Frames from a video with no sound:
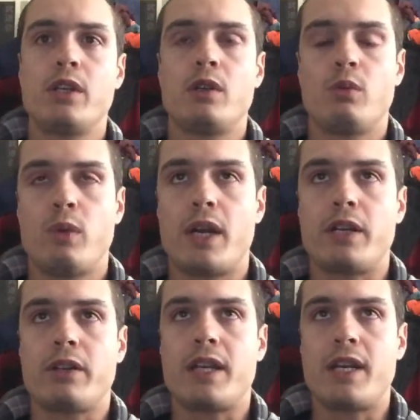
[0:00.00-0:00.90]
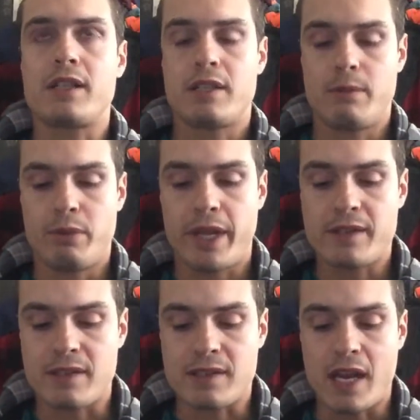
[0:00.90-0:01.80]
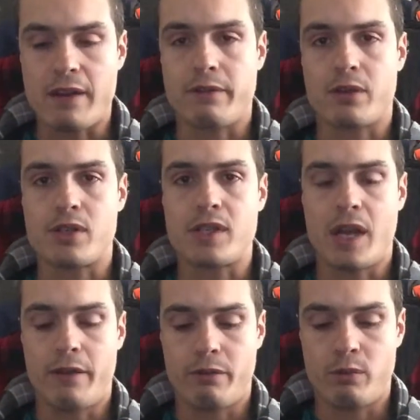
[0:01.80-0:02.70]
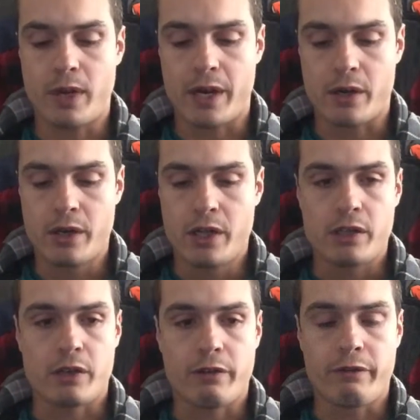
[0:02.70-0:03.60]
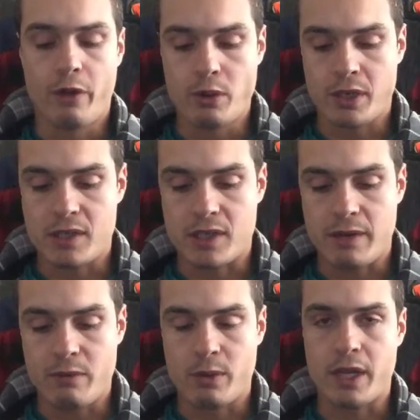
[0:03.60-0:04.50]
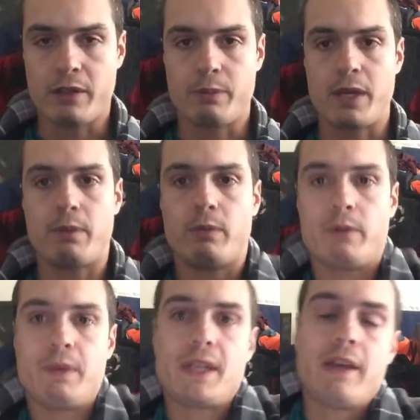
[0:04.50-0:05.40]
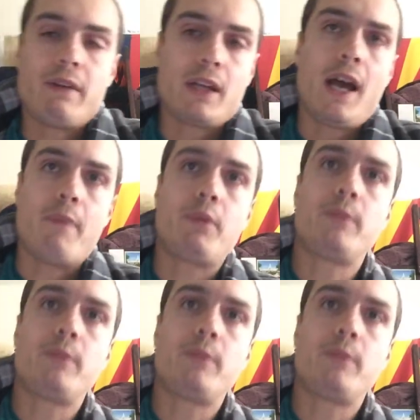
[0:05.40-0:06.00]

where you're getting to the place inside of yourself where you're focused even when other people would be giving up?